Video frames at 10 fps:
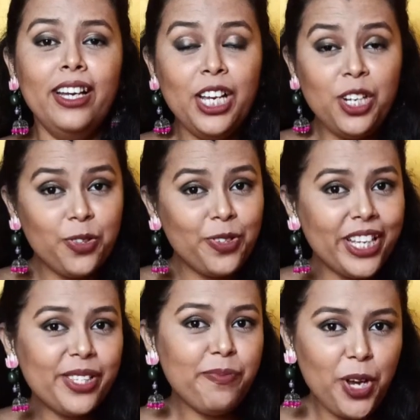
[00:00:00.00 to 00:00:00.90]
In
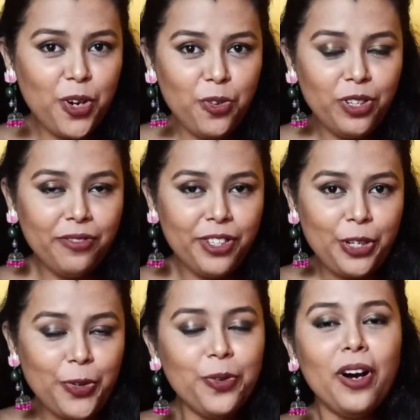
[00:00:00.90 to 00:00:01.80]
today's makeover
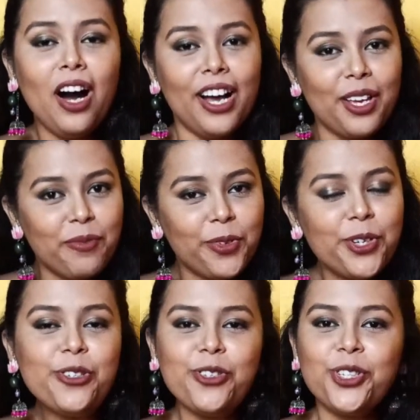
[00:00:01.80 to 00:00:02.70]
video, I am
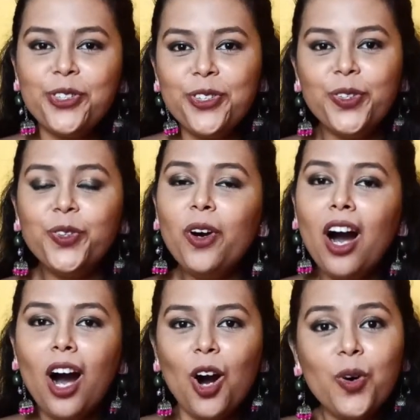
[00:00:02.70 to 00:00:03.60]
going to show you
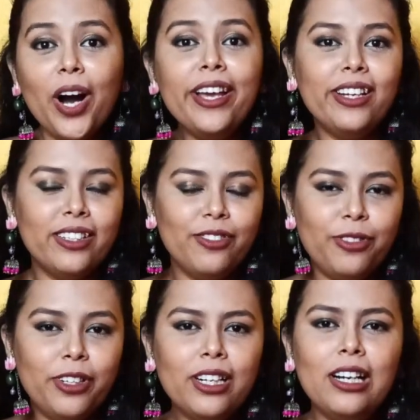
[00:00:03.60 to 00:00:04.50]
how I
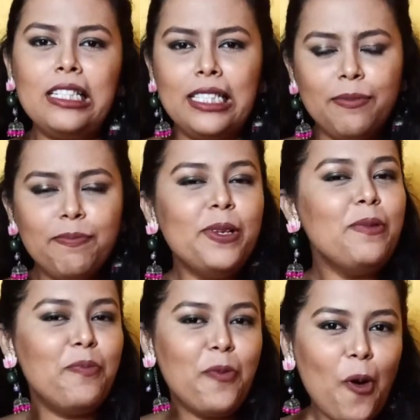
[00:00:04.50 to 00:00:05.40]
convert a simple
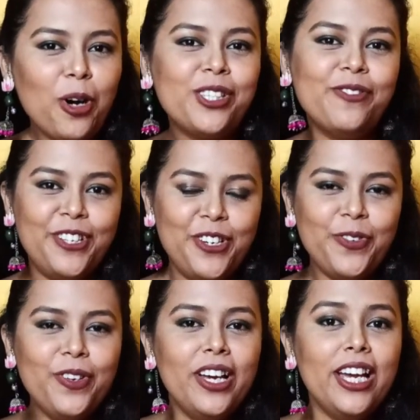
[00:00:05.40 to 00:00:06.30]
box
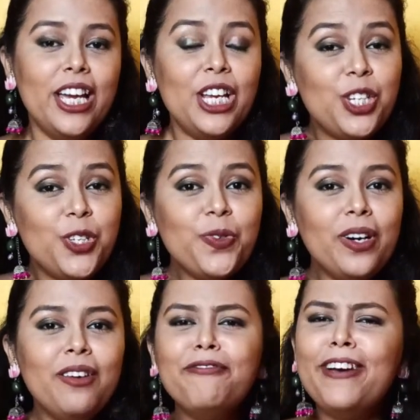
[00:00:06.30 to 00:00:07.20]
window into
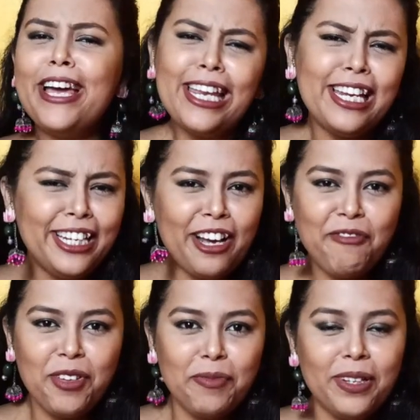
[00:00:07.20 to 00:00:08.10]
a very
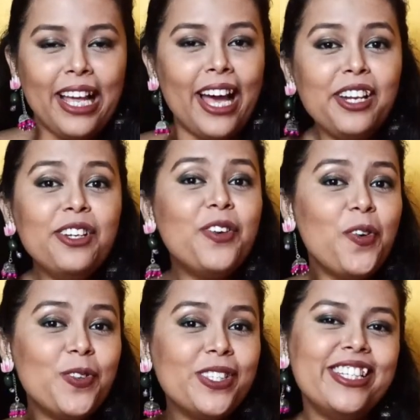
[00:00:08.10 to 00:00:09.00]
lovable and
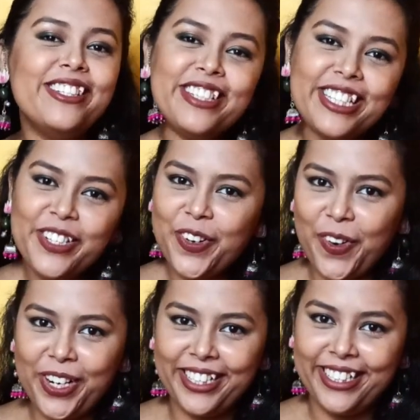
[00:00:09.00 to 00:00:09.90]
cozy reading
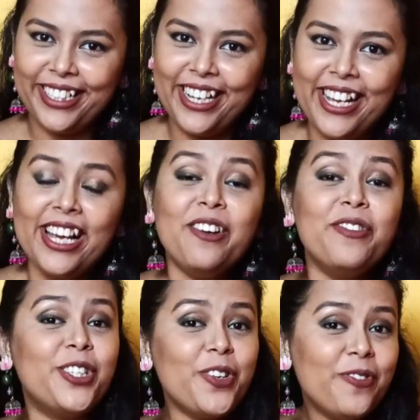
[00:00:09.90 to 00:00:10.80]
corner.
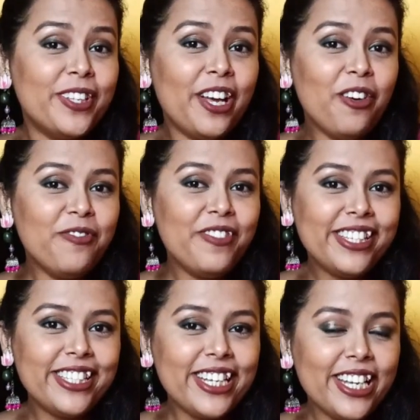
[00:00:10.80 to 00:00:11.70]
So without
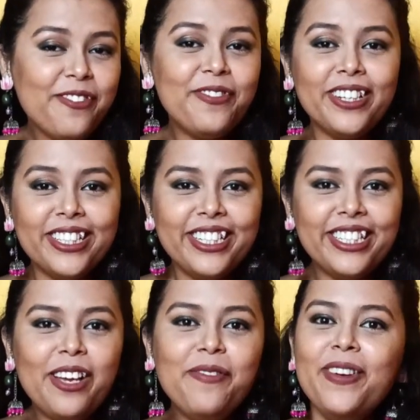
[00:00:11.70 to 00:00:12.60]
wasting any further
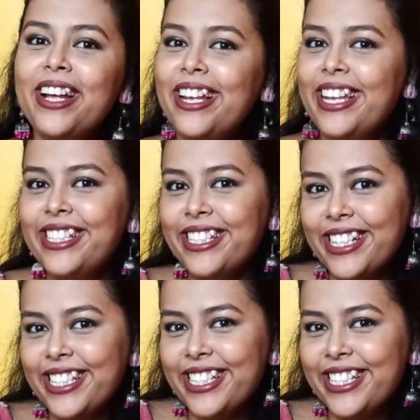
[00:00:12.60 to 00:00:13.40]
time, let's get